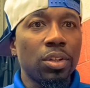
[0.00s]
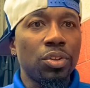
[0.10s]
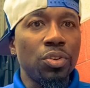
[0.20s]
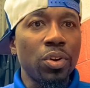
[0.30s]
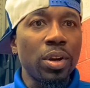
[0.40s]

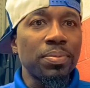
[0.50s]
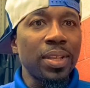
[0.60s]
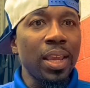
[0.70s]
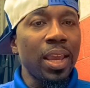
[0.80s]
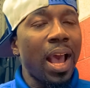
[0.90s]
You know what I'm
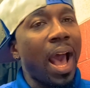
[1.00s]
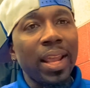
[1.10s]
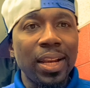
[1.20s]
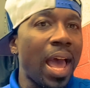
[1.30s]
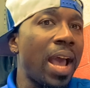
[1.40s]
saying?
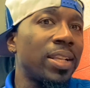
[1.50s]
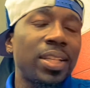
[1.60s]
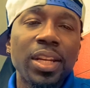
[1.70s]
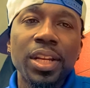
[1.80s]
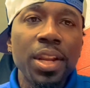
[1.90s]

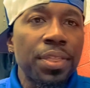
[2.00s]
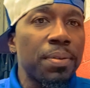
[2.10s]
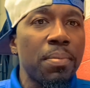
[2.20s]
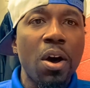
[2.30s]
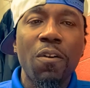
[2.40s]
Idolizing
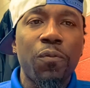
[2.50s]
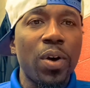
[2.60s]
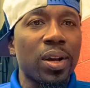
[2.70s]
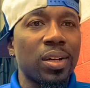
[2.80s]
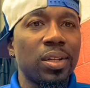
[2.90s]
another
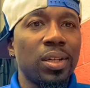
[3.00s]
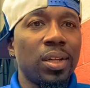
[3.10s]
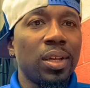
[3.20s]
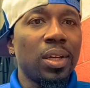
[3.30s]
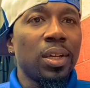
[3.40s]
motherfucker.
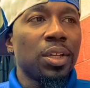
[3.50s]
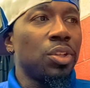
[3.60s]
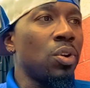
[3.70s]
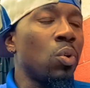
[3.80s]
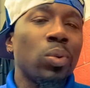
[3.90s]

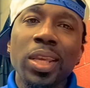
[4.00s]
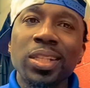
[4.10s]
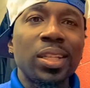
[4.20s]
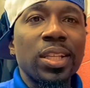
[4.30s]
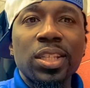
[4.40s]
You know,
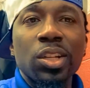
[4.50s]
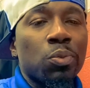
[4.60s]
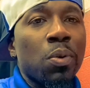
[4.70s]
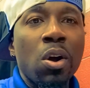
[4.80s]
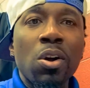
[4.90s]
listening to the
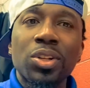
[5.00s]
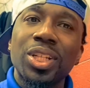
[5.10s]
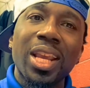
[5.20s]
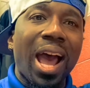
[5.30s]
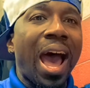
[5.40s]
wrong
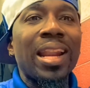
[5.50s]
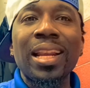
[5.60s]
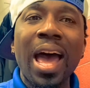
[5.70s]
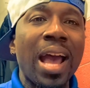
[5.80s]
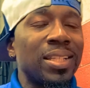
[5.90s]
shit,
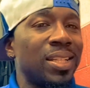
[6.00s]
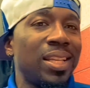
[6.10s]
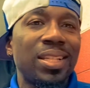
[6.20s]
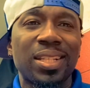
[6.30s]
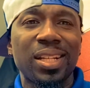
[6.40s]
idolizing
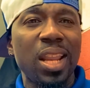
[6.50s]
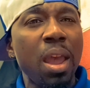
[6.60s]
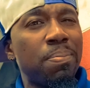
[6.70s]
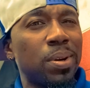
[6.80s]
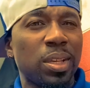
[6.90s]
these
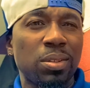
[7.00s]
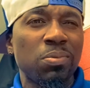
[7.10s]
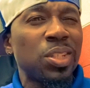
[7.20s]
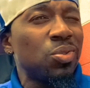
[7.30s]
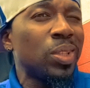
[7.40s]
celebrities.
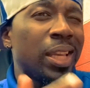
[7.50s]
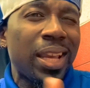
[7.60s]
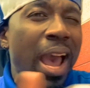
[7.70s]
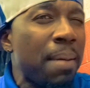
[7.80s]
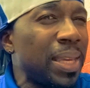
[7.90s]
What you think
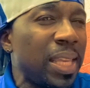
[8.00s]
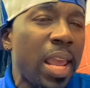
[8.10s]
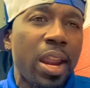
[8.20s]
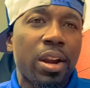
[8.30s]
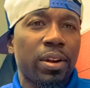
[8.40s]
got me
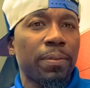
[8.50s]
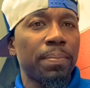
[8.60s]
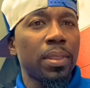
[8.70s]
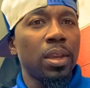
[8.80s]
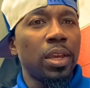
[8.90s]
there?
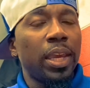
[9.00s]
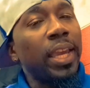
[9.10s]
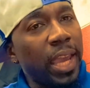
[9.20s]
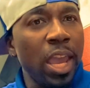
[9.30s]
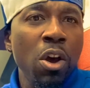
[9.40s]

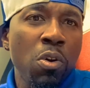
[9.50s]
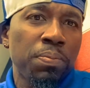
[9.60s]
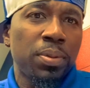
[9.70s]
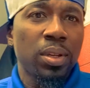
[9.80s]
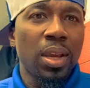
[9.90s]
It
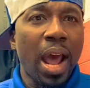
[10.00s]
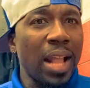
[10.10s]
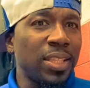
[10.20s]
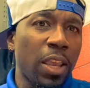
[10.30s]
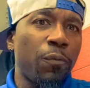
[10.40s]
helped.
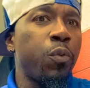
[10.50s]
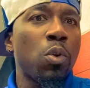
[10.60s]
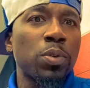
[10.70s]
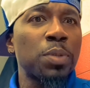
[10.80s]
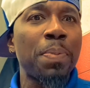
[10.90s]
I take
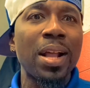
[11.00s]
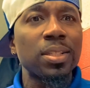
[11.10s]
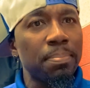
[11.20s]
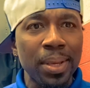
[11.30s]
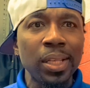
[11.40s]
full
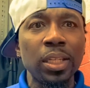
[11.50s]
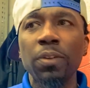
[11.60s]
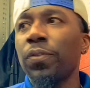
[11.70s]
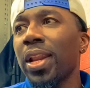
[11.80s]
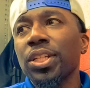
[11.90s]

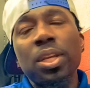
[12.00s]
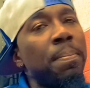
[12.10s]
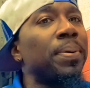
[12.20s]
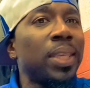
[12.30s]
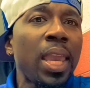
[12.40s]
responsibility for that
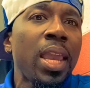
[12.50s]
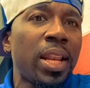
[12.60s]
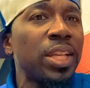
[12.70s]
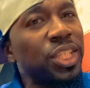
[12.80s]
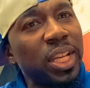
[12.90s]
shit, but yeah,
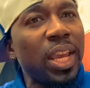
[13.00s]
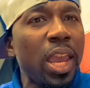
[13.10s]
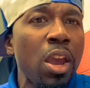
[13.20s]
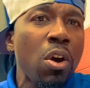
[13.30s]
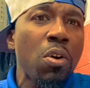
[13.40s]
that shit
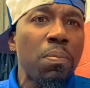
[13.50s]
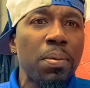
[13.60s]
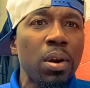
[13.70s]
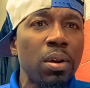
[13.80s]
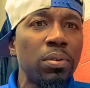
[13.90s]
helped,
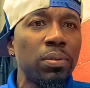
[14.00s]
bro.